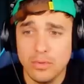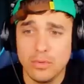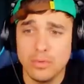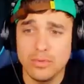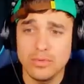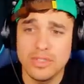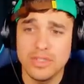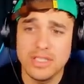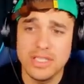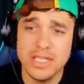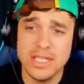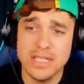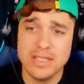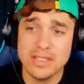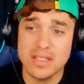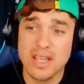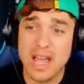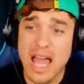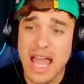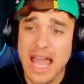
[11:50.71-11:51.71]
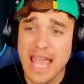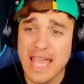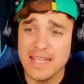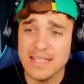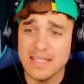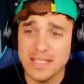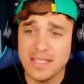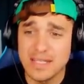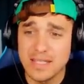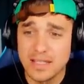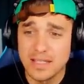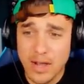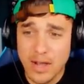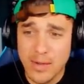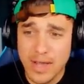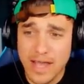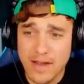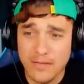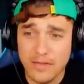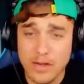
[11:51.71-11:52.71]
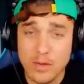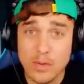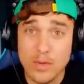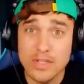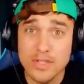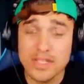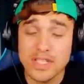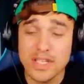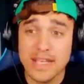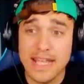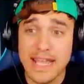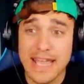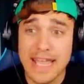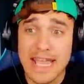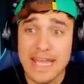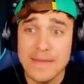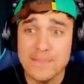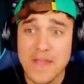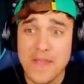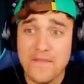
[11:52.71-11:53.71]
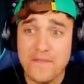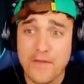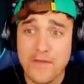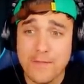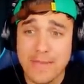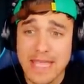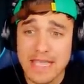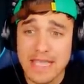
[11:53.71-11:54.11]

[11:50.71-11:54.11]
Oh, jeez, guys. Now everyone's gonna hate me for